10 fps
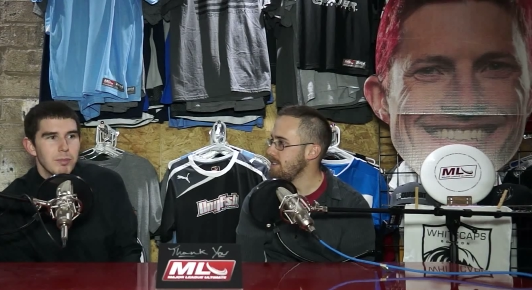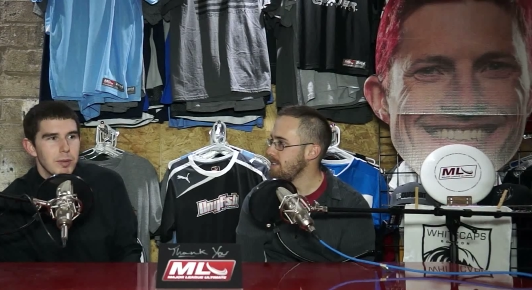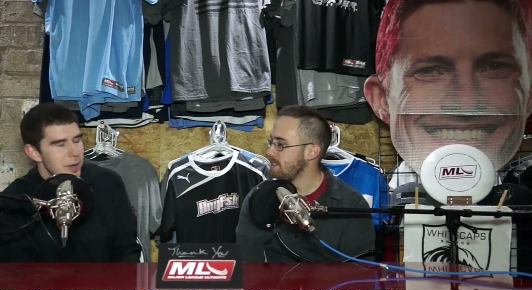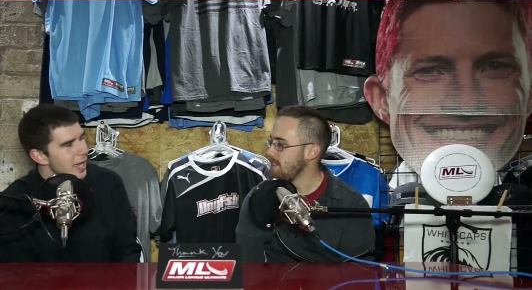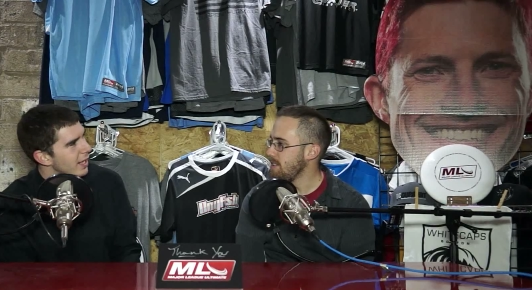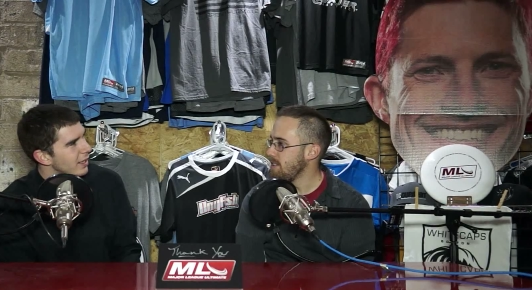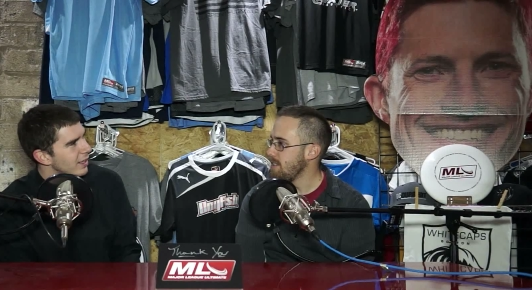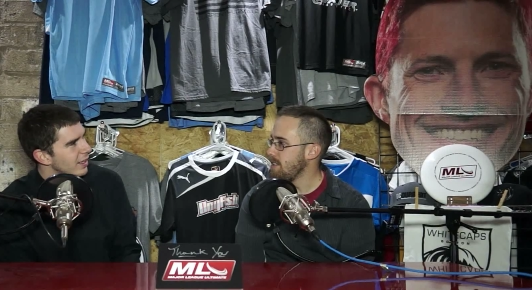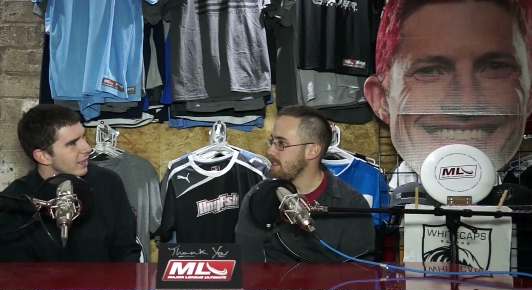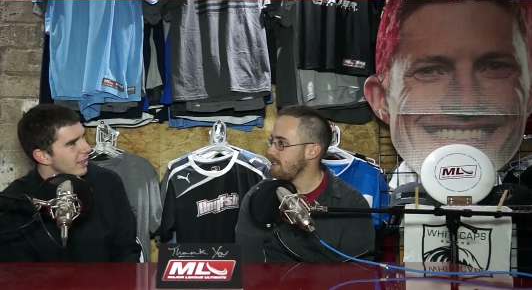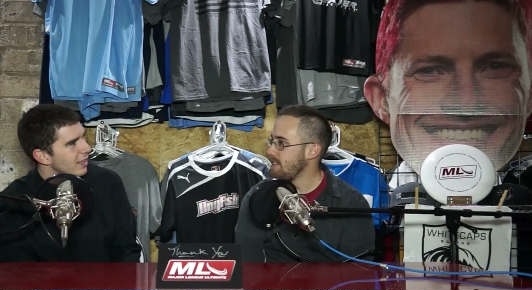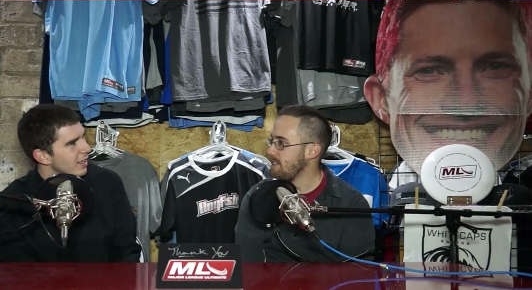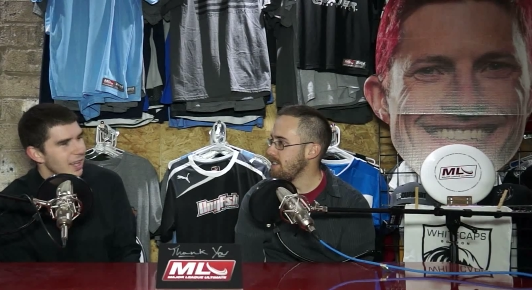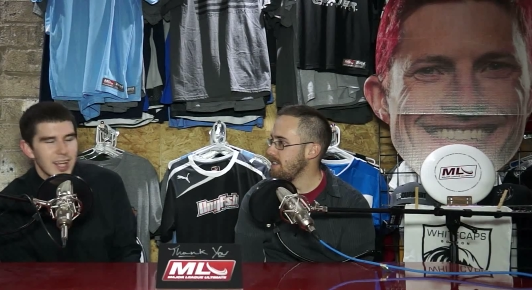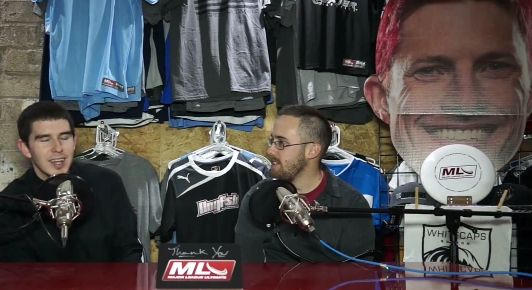Speaker 1: But man,
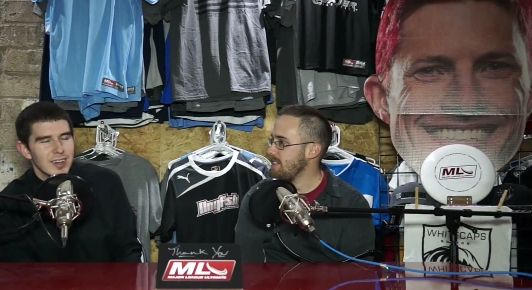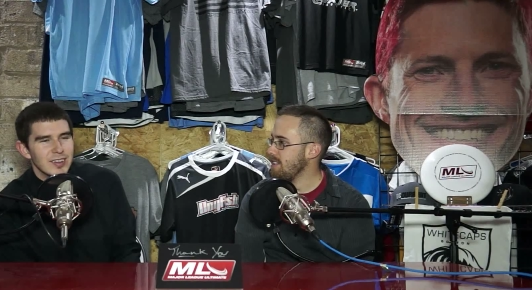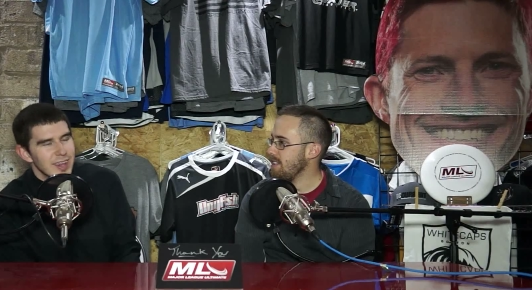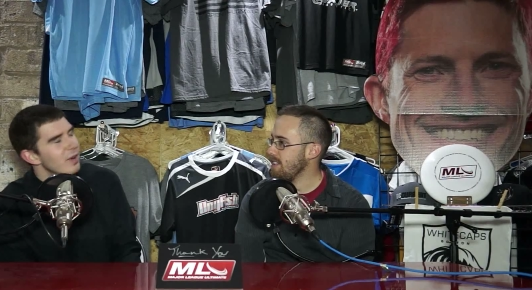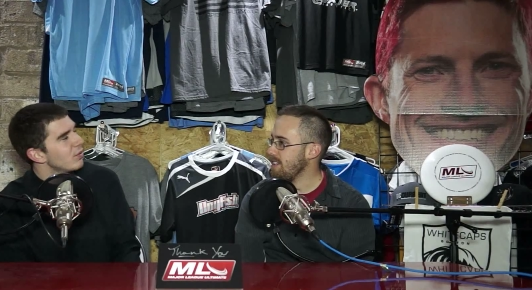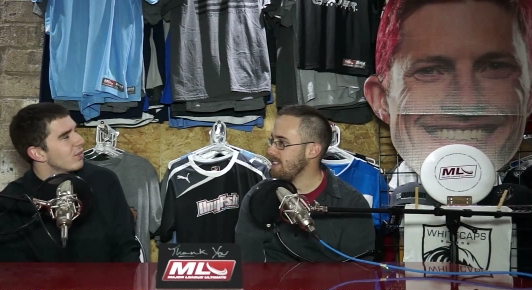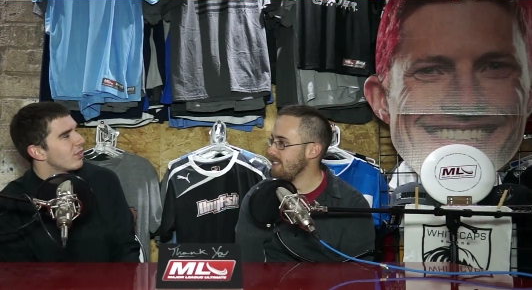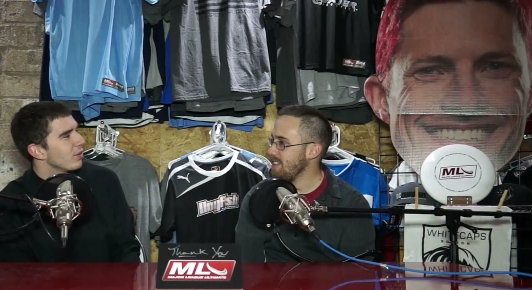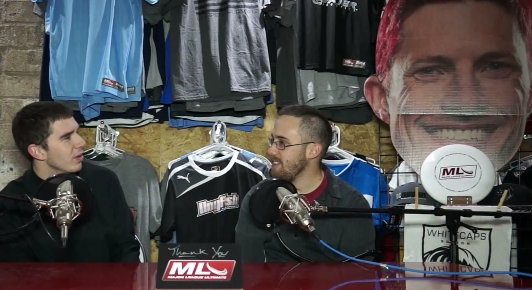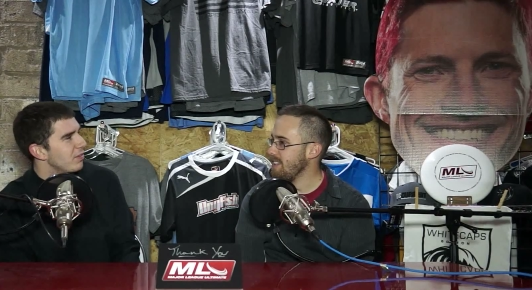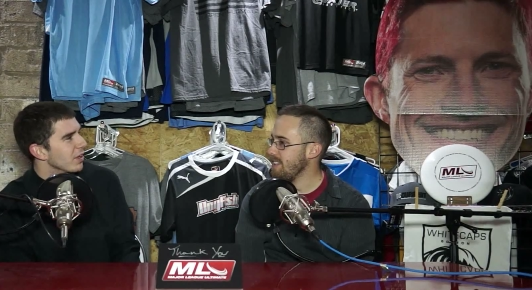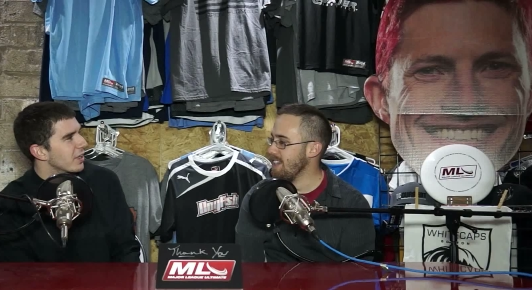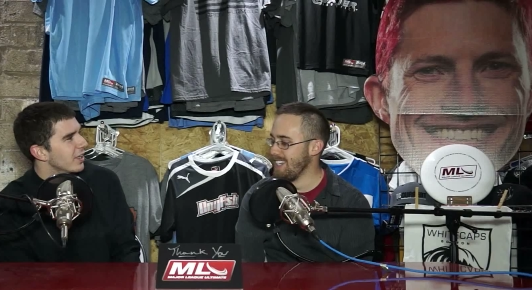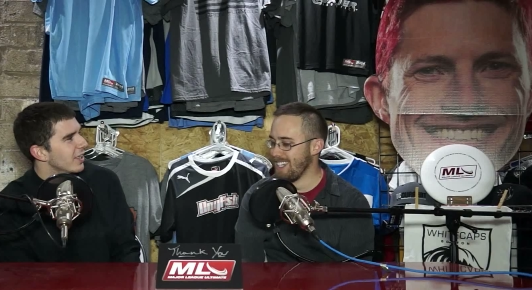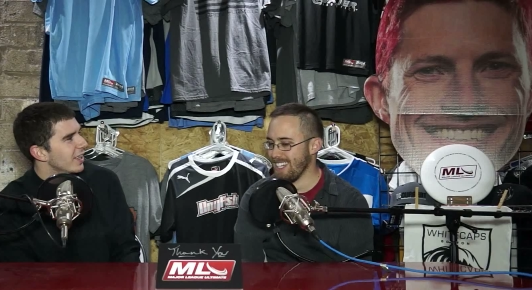that was just horrific.
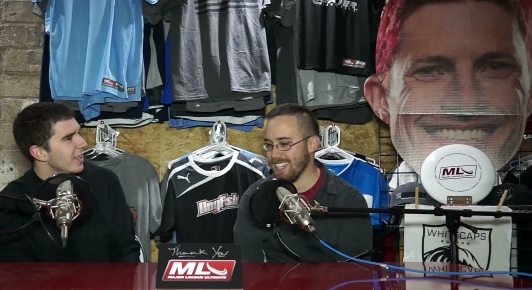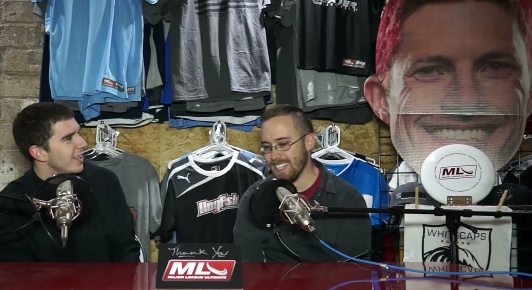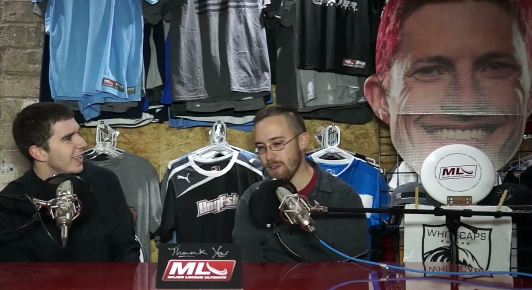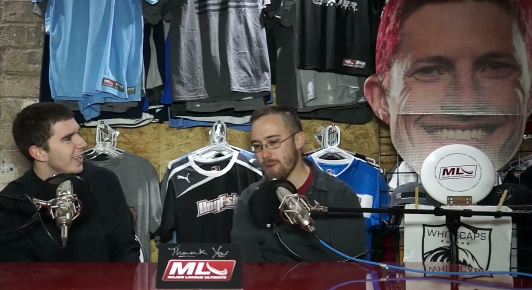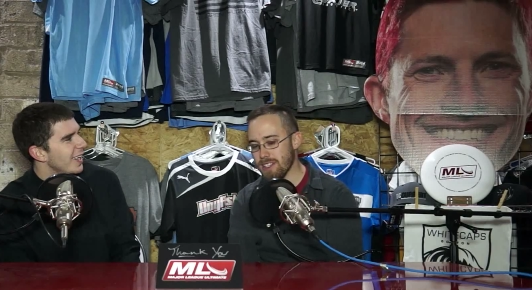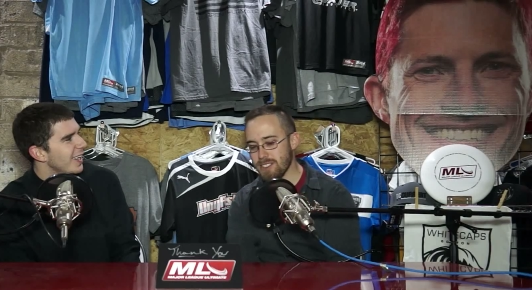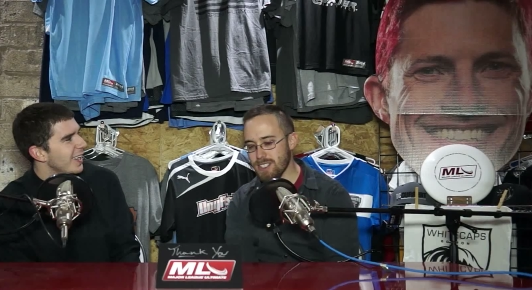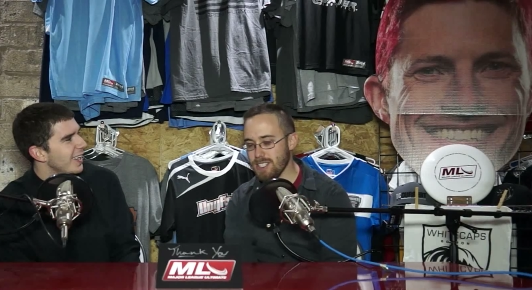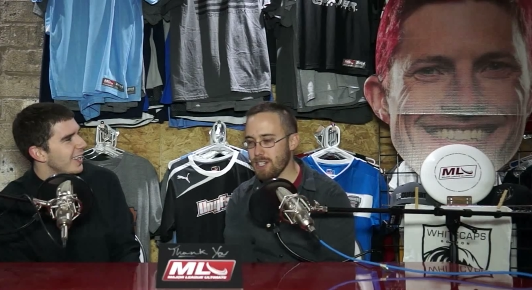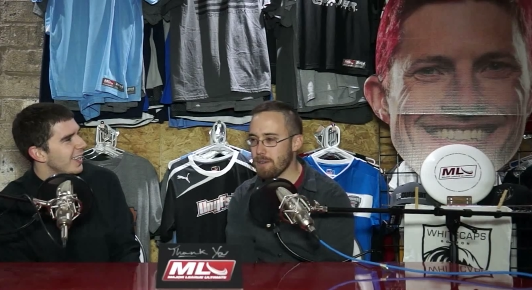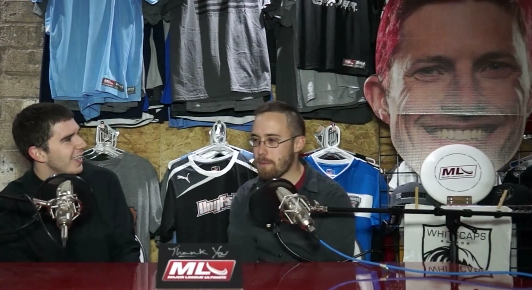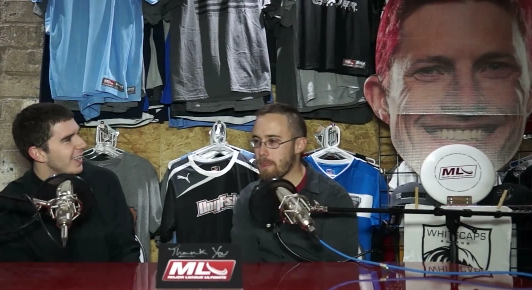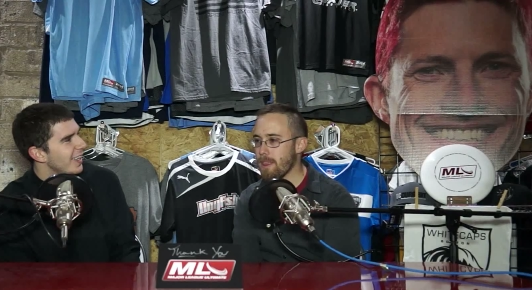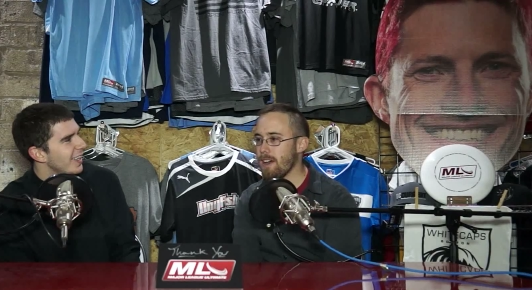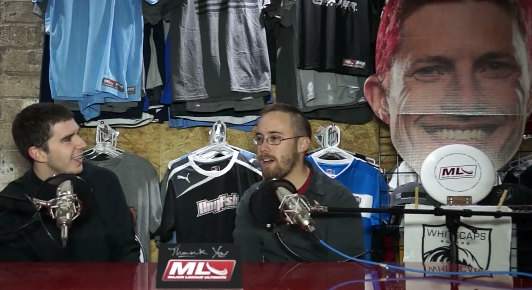
Speaker 2: It was.
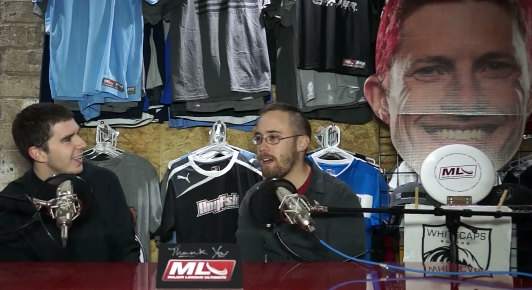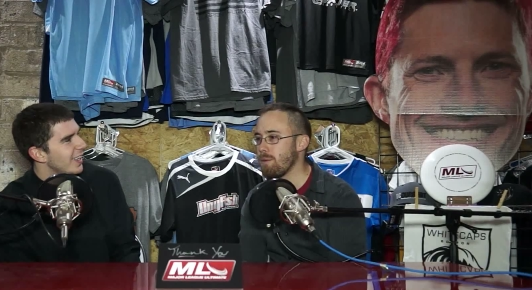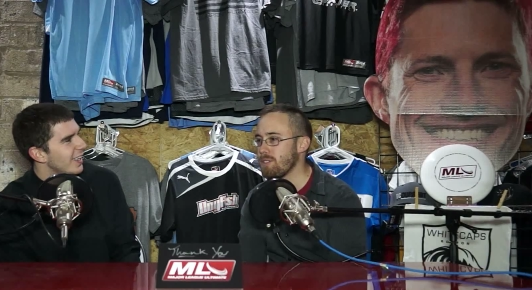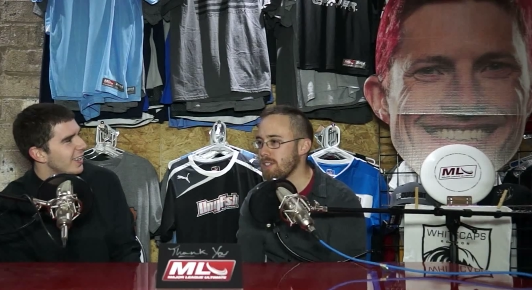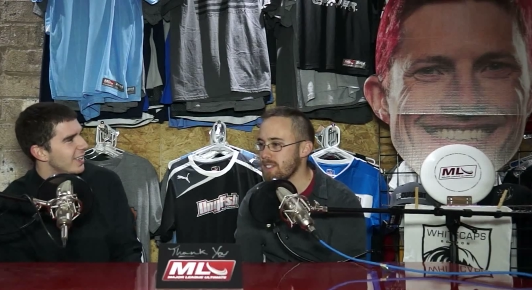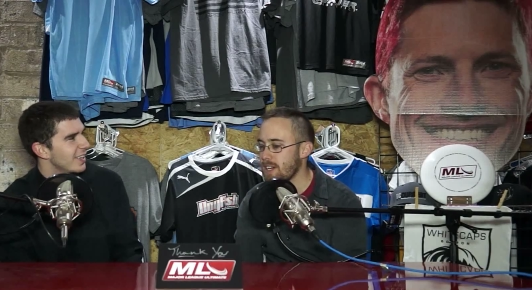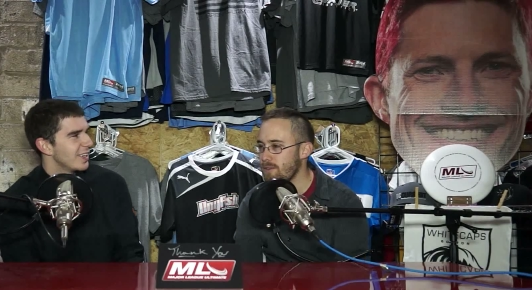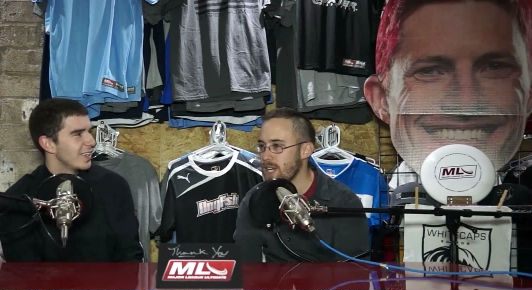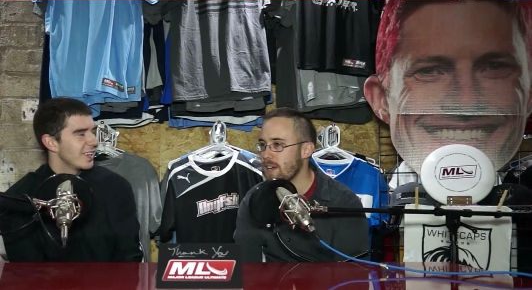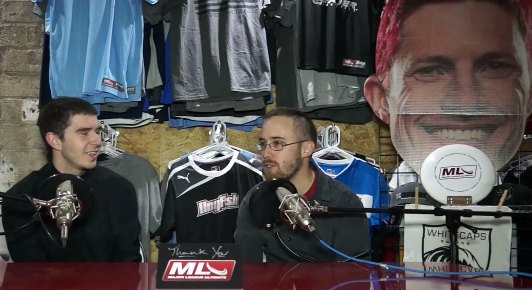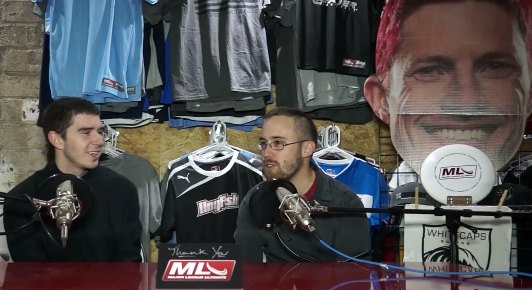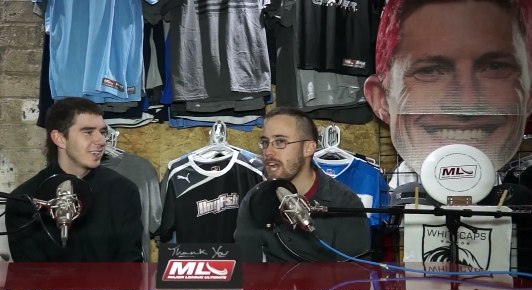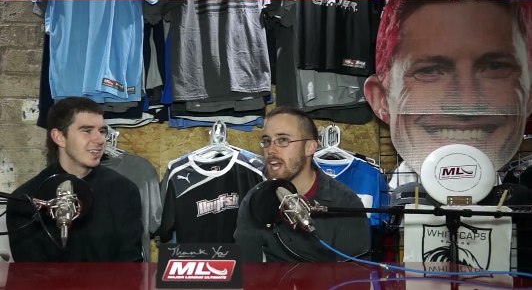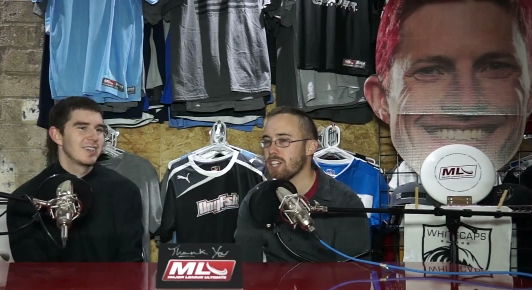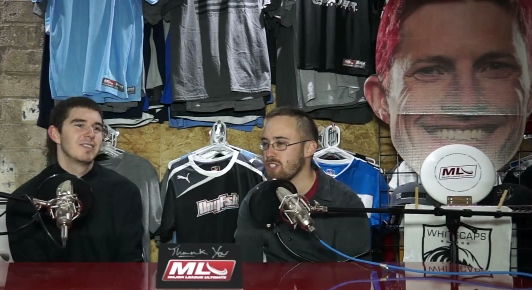I will say this: I've never
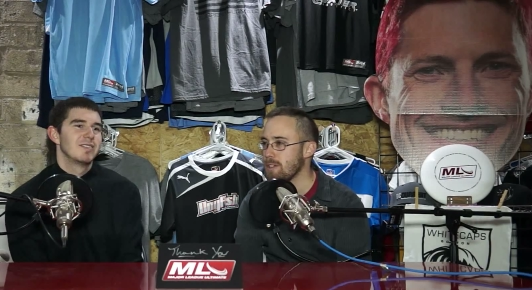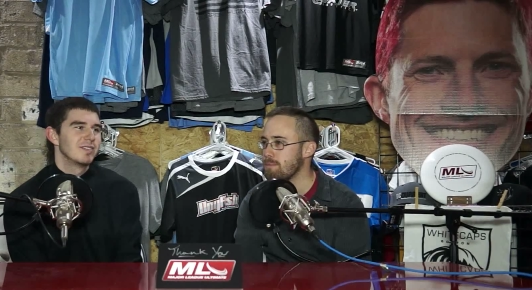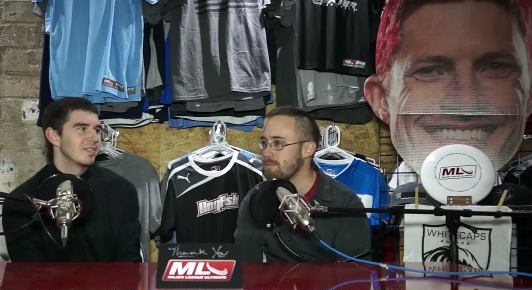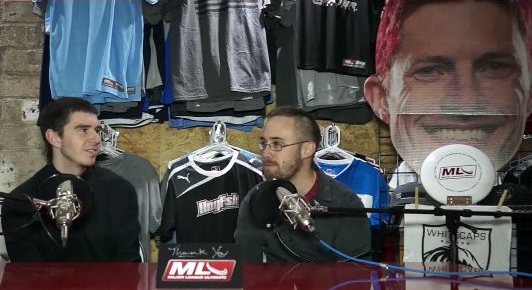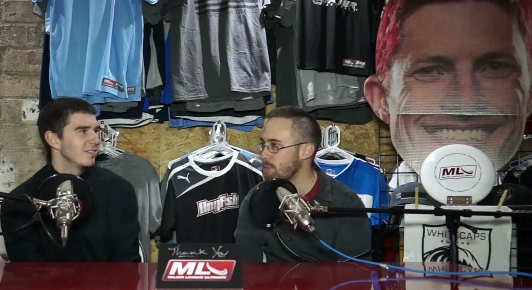actually